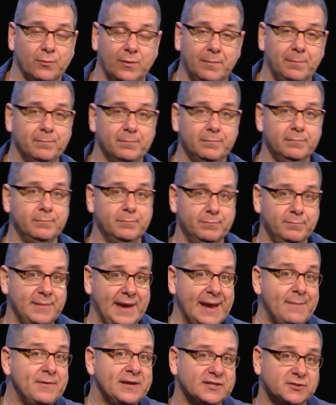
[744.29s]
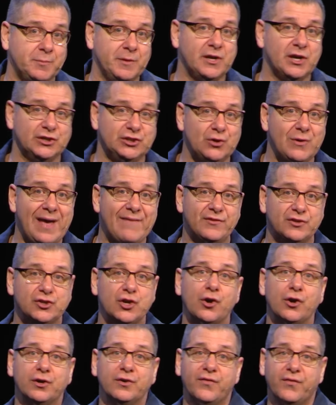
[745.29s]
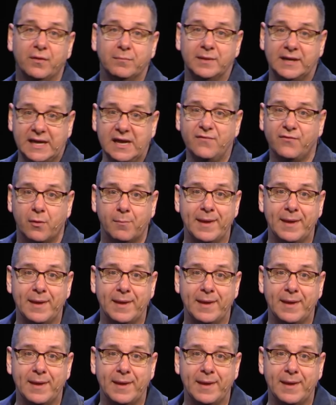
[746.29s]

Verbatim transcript: Well, maybe it's because you haven't turned from evil.